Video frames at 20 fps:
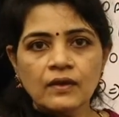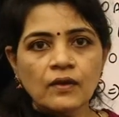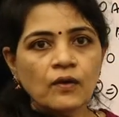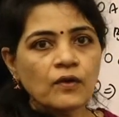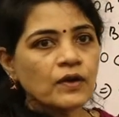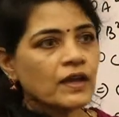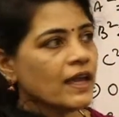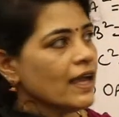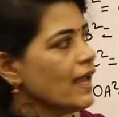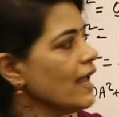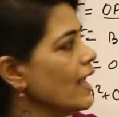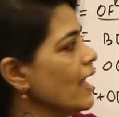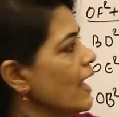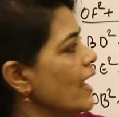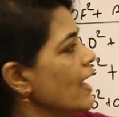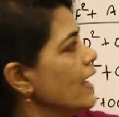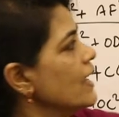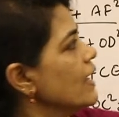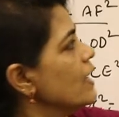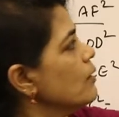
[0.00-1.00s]
Okay,
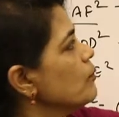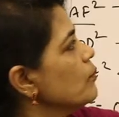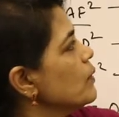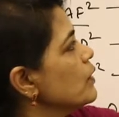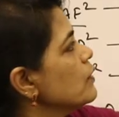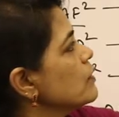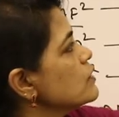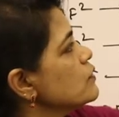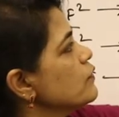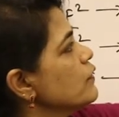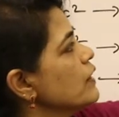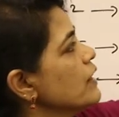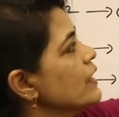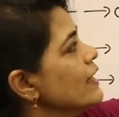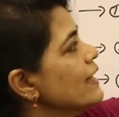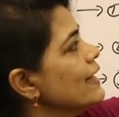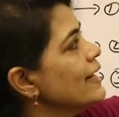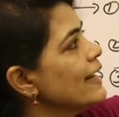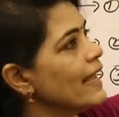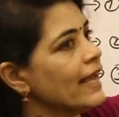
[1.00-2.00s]
AE, because we
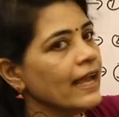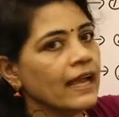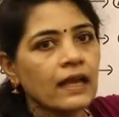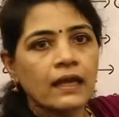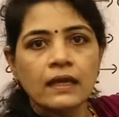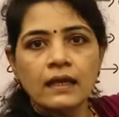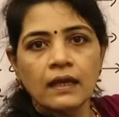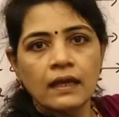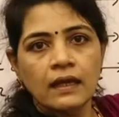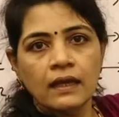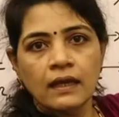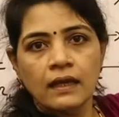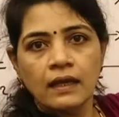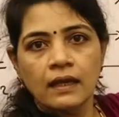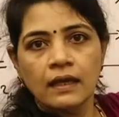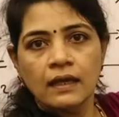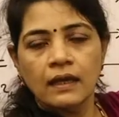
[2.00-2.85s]
need AE.